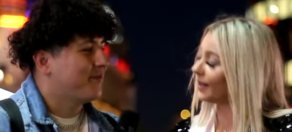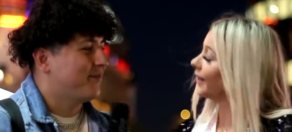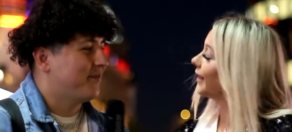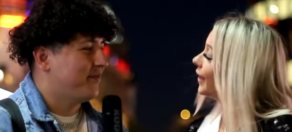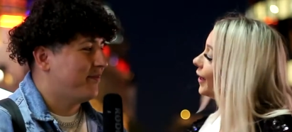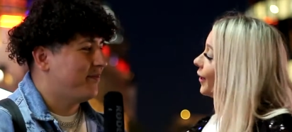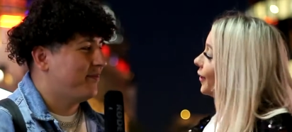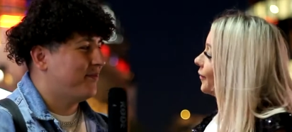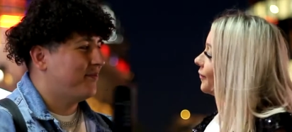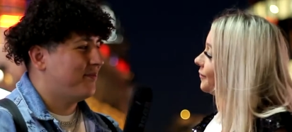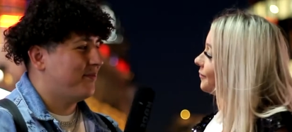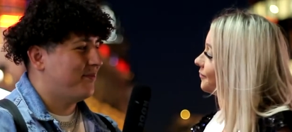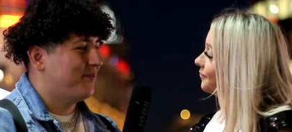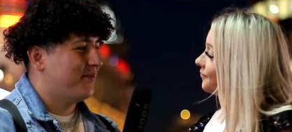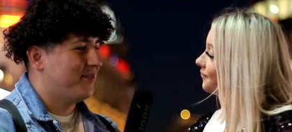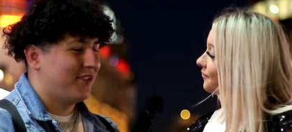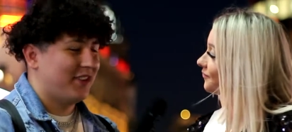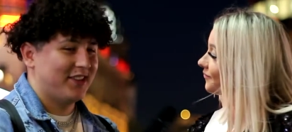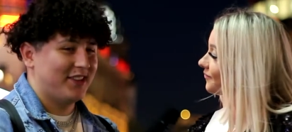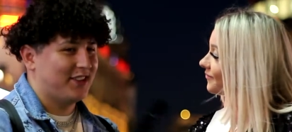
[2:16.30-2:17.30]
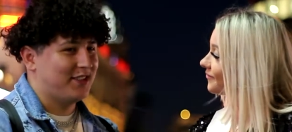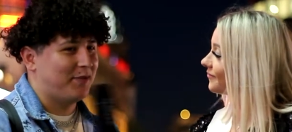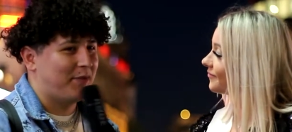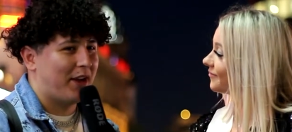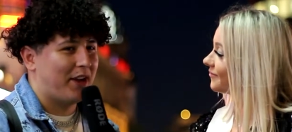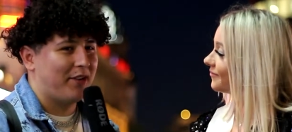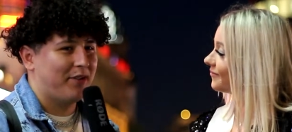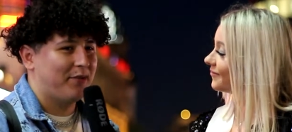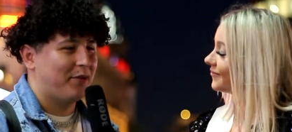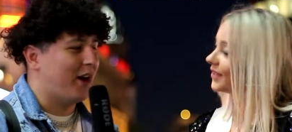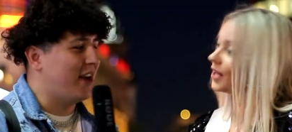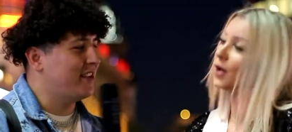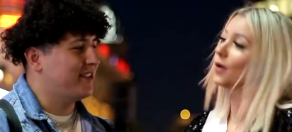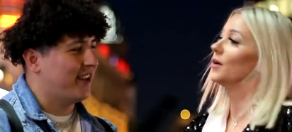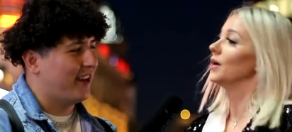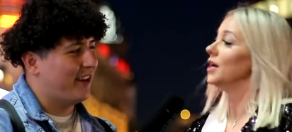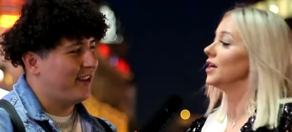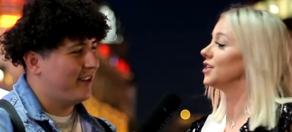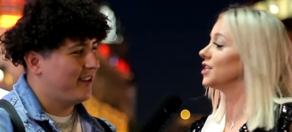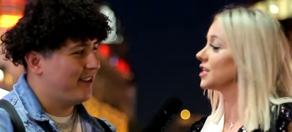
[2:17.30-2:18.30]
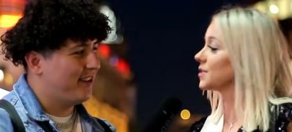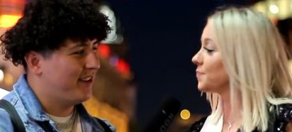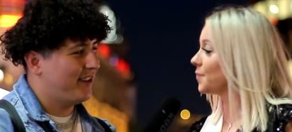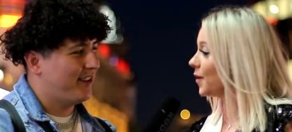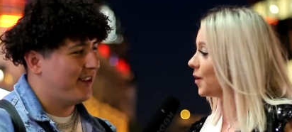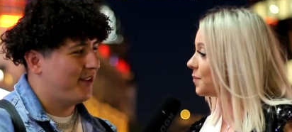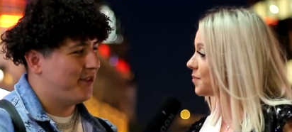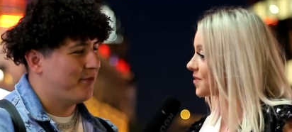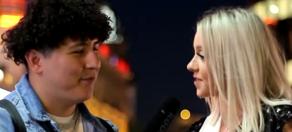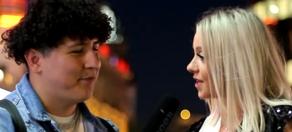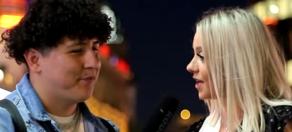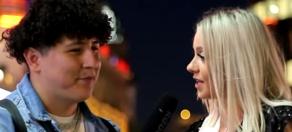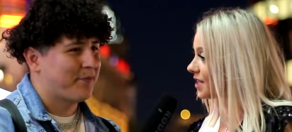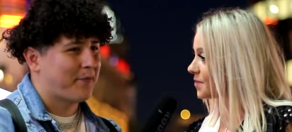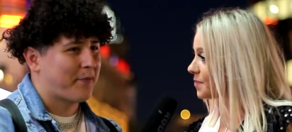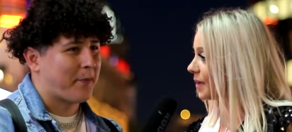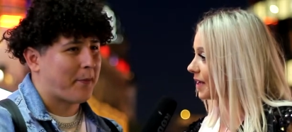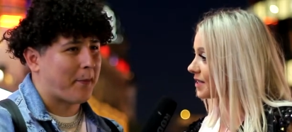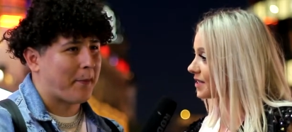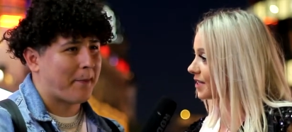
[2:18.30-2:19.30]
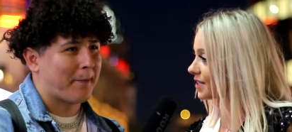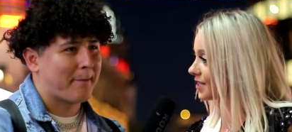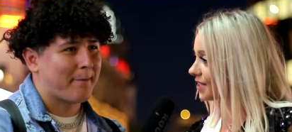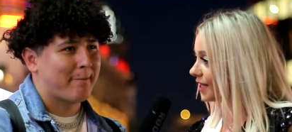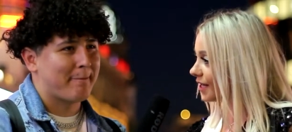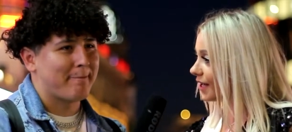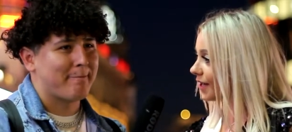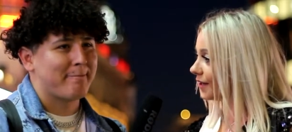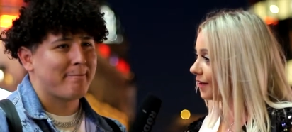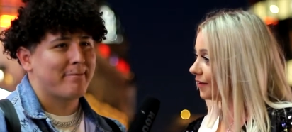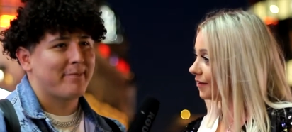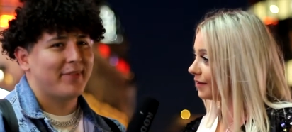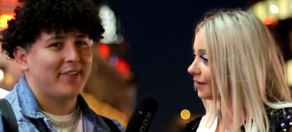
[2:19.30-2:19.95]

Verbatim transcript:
Speaker 1: no.
Speaker 2: That doesn't matter, why is that?
Speaker 1: Does boob size matter to you?